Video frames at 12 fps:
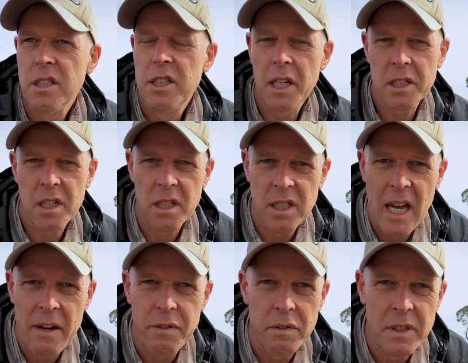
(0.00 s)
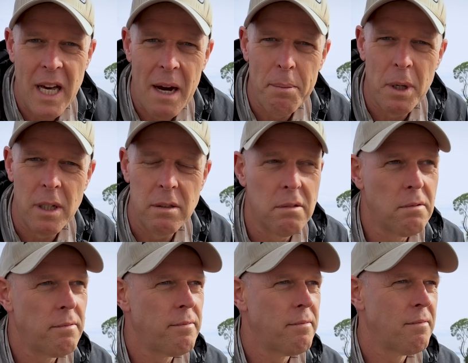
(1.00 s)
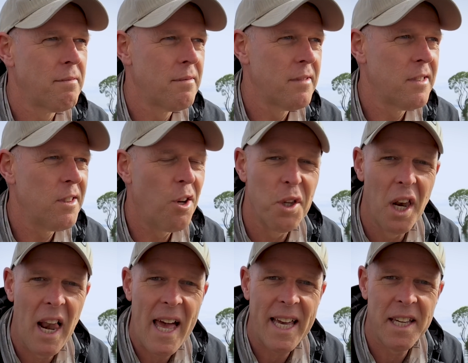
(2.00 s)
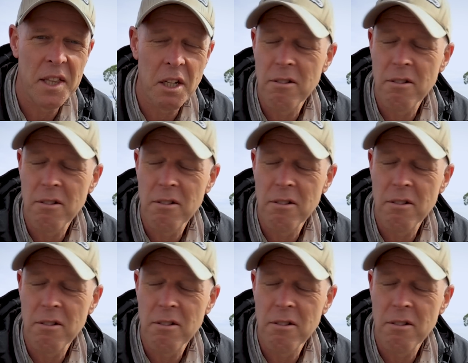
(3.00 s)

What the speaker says: just south of Taupo on the lake, the